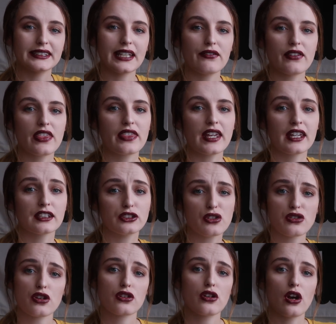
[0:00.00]
7 things you
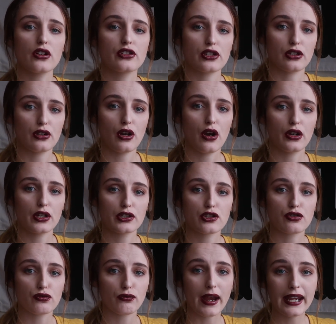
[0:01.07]
should not do on a
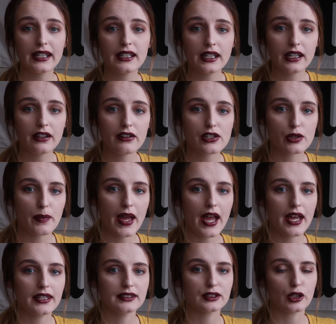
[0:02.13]
train here in Japan,